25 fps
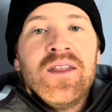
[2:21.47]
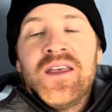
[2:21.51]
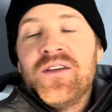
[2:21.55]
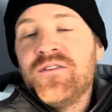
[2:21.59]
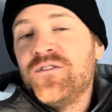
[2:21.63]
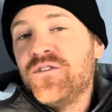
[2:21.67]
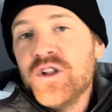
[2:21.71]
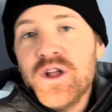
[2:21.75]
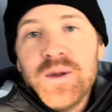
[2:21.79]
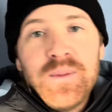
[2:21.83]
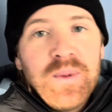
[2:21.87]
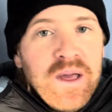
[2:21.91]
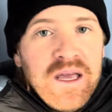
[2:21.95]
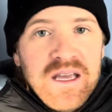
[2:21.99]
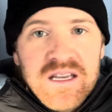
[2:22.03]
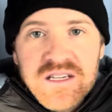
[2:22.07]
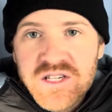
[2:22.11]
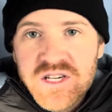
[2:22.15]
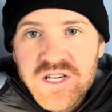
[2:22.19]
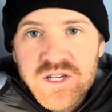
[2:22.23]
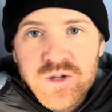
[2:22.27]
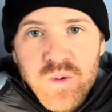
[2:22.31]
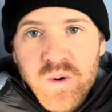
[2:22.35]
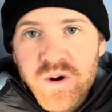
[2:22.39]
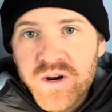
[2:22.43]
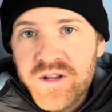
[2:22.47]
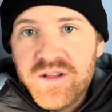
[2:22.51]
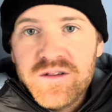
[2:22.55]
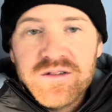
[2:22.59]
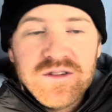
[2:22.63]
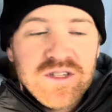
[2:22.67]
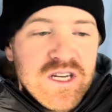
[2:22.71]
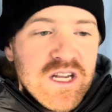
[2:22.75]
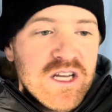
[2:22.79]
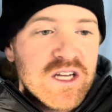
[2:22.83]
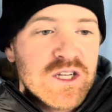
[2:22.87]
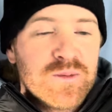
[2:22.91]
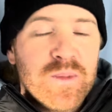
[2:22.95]
Flipping is just one of those
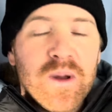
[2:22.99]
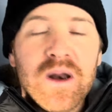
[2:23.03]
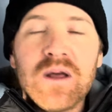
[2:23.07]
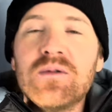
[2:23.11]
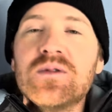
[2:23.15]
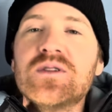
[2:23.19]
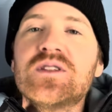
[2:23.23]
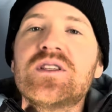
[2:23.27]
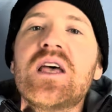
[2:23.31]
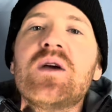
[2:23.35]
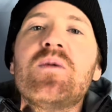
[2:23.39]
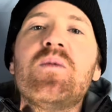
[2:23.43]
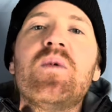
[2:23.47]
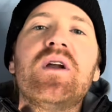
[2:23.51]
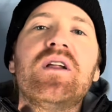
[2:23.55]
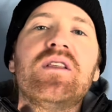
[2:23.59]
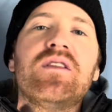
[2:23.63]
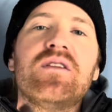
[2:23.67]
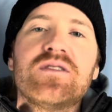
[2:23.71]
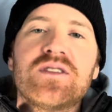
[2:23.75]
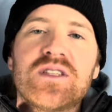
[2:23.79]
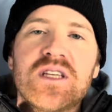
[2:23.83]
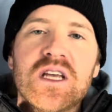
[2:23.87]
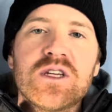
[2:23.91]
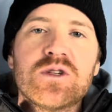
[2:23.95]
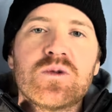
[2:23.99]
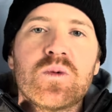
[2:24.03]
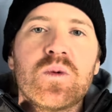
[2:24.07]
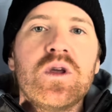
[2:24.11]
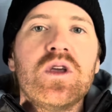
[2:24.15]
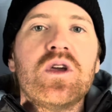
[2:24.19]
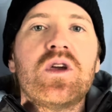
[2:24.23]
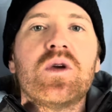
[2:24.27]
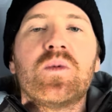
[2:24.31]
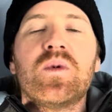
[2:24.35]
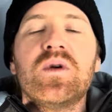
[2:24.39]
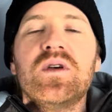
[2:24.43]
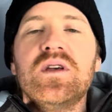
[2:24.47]
deals, but it was like one of those things where you
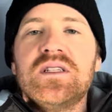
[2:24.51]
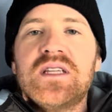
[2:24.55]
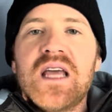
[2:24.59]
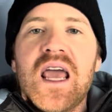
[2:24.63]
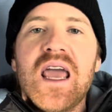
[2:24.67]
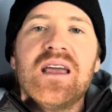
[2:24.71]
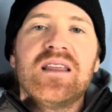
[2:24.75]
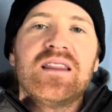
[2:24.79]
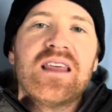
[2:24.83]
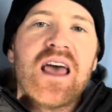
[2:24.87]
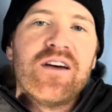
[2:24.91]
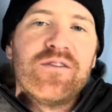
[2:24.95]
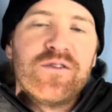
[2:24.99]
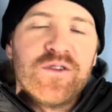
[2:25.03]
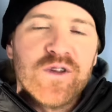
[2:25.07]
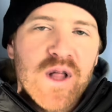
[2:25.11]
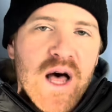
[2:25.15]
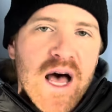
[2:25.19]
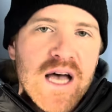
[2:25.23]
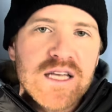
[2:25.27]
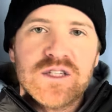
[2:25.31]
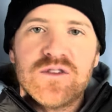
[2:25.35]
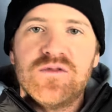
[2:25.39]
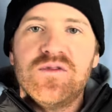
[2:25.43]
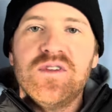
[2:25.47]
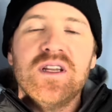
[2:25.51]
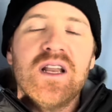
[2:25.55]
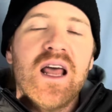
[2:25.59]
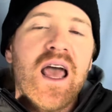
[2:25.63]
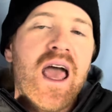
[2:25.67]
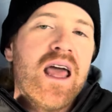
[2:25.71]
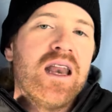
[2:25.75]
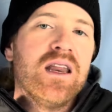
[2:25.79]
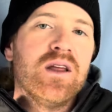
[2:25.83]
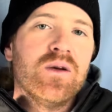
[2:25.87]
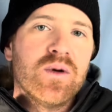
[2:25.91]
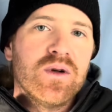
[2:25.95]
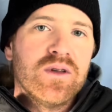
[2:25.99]
could really take that philosophy to
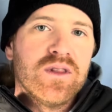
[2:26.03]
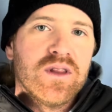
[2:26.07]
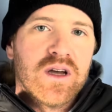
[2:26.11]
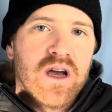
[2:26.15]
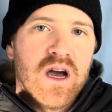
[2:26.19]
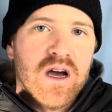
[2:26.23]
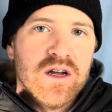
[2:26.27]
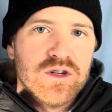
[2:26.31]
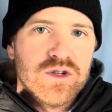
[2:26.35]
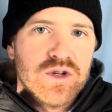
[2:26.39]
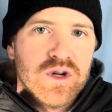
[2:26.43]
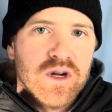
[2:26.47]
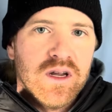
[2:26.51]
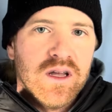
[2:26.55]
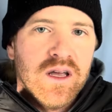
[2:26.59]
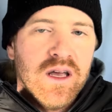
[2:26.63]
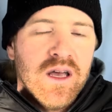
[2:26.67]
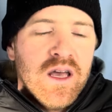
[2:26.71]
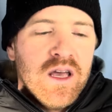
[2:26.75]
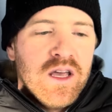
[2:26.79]
anywhere in the country.